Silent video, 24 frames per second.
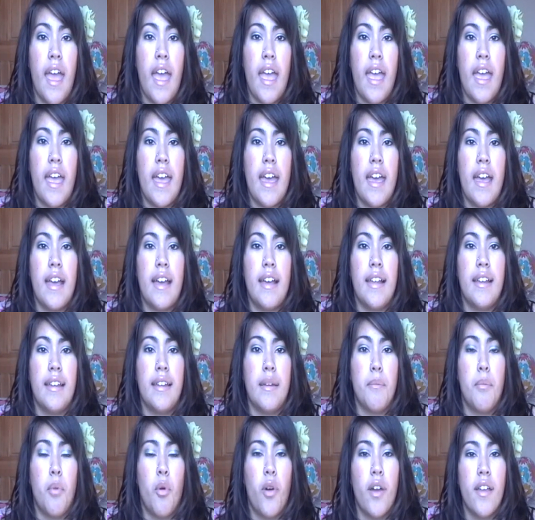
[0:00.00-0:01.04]

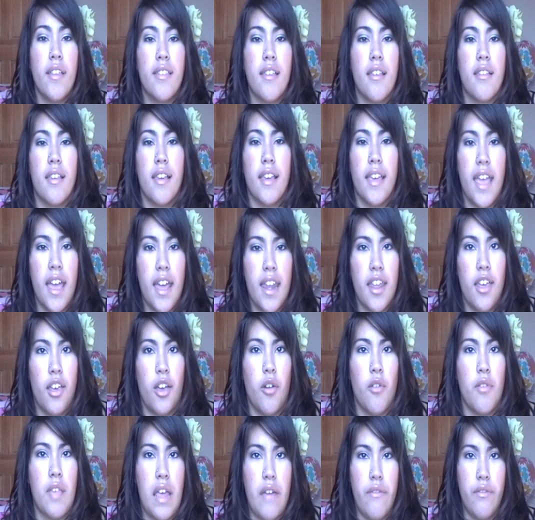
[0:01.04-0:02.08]
And Boyd says again, he
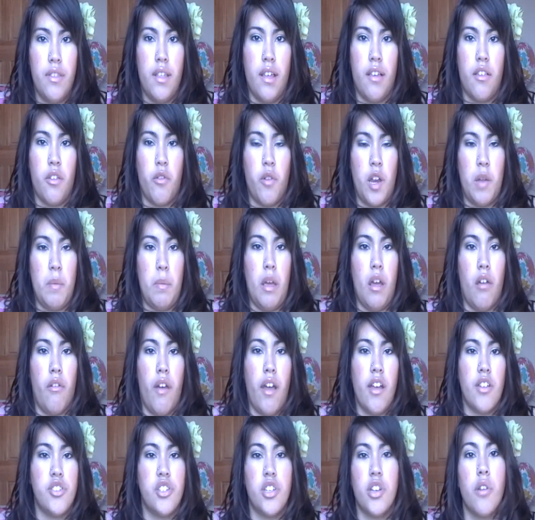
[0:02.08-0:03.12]
goes, everything's going to be all
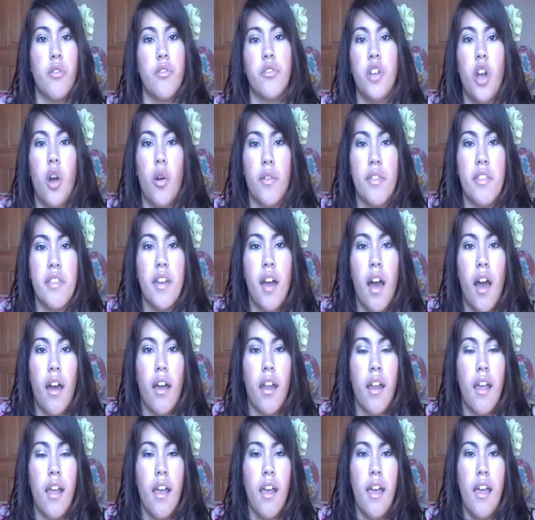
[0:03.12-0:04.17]
right. She goes, no, it's
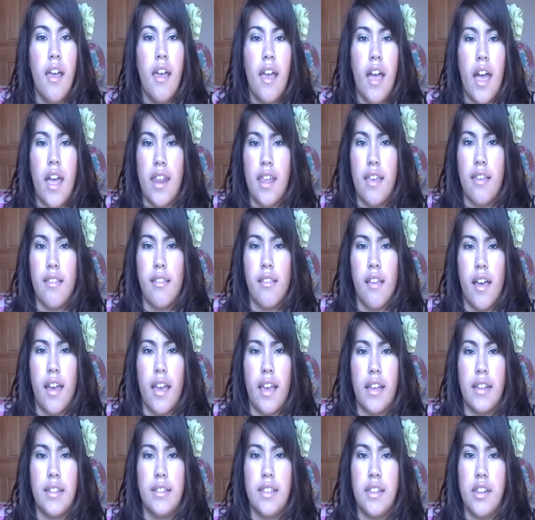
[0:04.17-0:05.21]
not. And he's
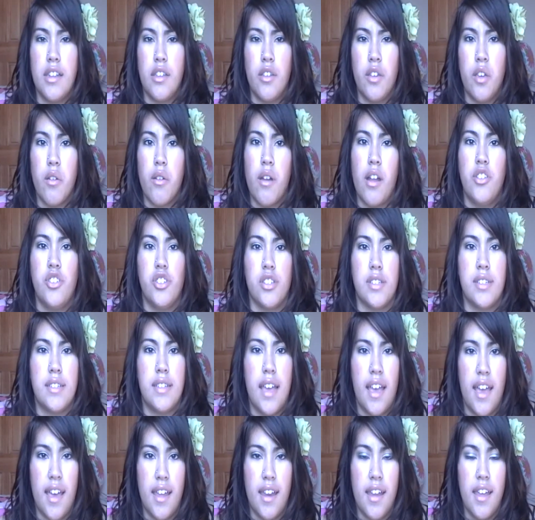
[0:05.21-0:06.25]
like, didn't you hear what I just
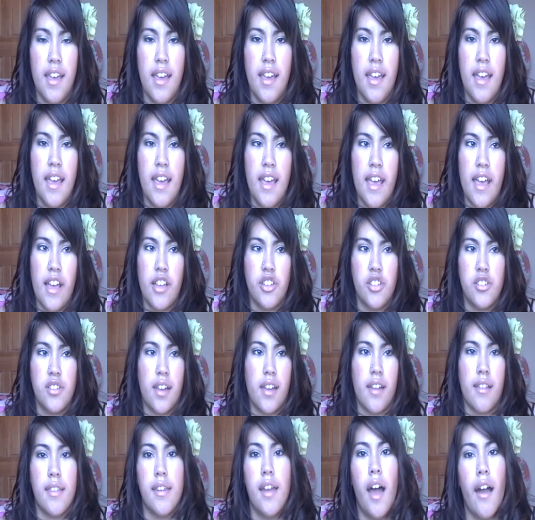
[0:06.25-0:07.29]
said? And she's
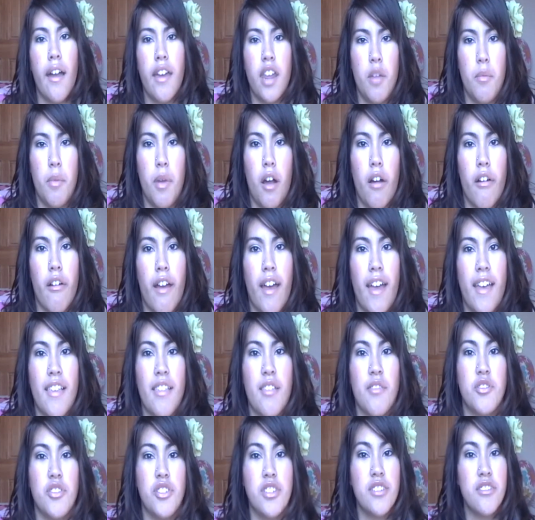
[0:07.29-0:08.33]
like, it's not going to be all right.
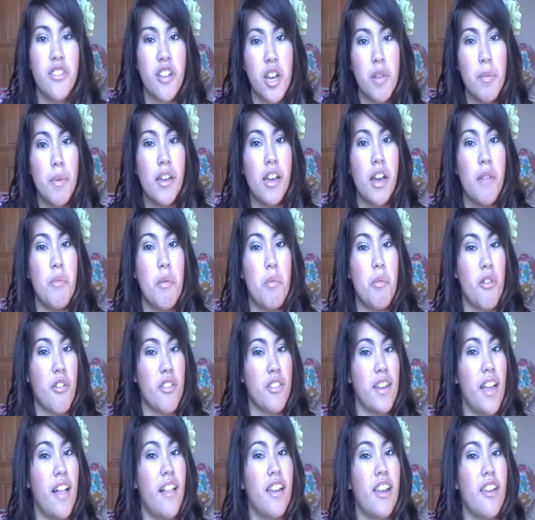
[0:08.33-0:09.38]
So she's starting to become a
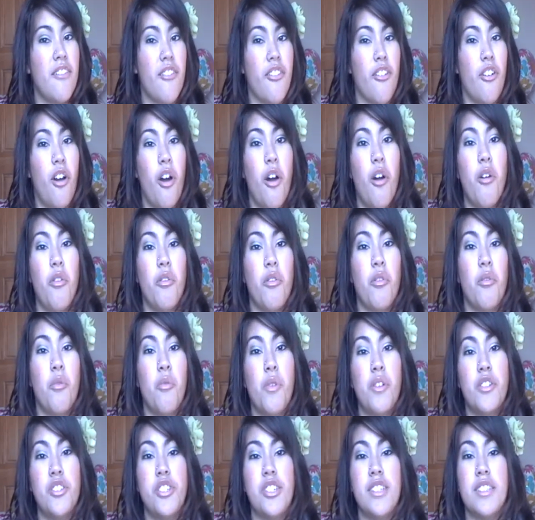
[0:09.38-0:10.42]
personality of her own
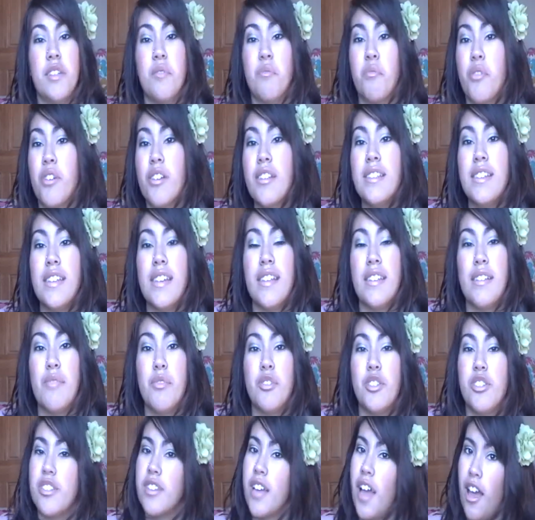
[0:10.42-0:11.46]
when she's imprinted,
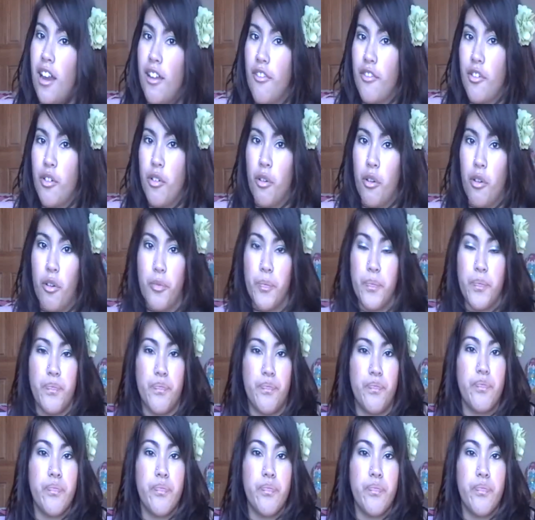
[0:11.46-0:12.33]
which is kind of cool.